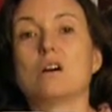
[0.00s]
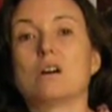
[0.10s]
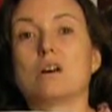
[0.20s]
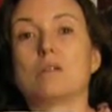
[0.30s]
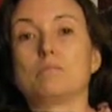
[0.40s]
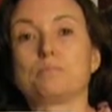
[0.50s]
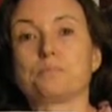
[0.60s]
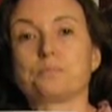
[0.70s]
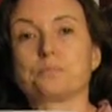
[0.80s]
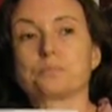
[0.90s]

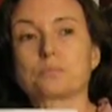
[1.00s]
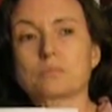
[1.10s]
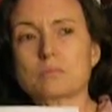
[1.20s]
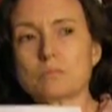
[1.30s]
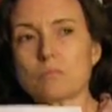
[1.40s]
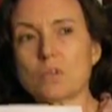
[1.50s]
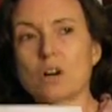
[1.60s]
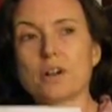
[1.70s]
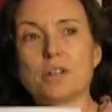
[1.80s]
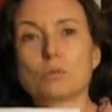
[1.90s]

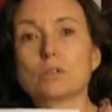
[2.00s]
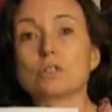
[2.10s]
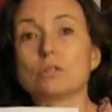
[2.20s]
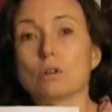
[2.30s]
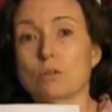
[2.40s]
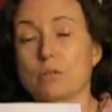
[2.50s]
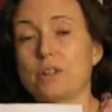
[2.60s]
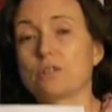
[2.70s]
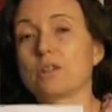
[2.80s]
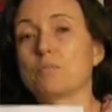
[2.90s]
are equal to or
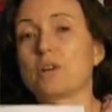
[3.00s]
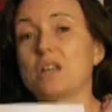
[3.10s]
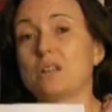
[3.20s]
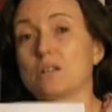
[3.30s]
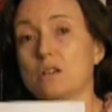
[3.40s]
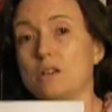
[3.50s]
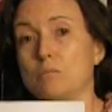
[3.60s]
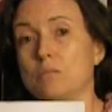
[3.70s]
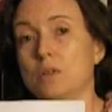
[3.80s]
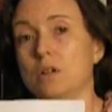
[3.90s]
greater than my
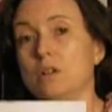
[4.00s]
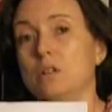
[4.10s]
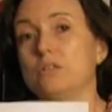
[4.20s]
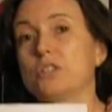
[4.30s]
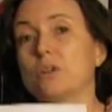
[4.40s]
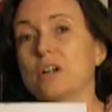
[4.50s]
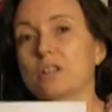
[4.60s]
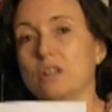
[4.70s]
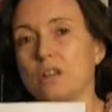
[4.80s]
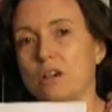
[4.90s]
income. So
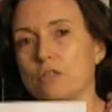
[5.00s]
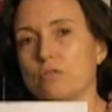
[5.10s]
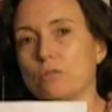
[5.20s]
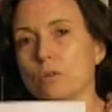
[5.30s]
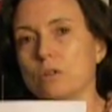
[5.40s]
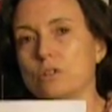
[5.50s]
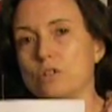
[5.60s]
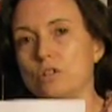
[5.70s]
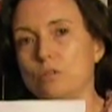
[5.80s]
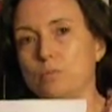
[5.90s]
I cannot afford
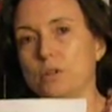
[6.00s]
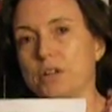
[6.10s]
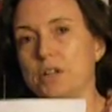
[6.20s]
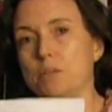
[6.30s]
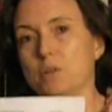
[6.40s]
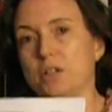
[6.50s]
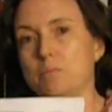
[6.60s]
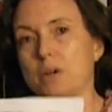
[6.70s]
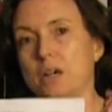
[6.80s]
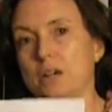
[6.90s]
to put any
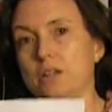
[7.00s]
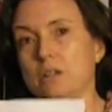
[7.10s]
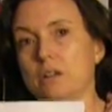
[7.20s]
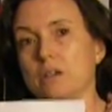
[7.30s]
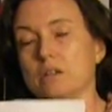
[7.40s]
money by